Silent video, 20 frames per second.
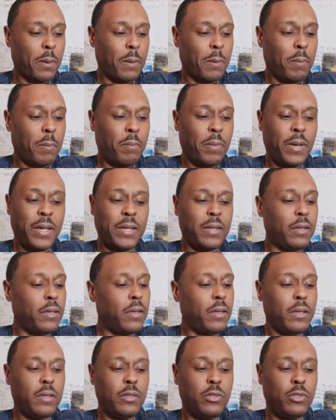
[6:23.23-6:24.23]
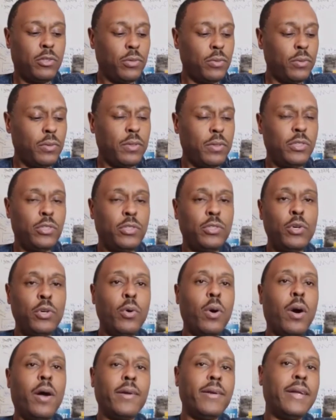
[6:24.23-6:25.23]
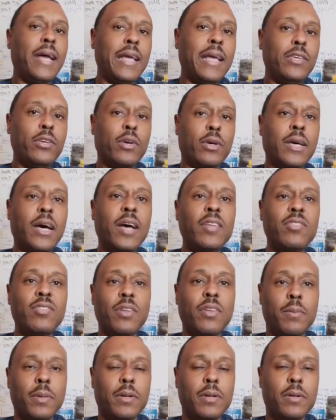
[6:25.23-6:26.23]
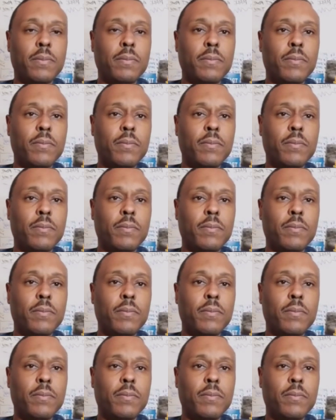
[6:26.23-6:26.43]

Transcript: But do you are not your customer.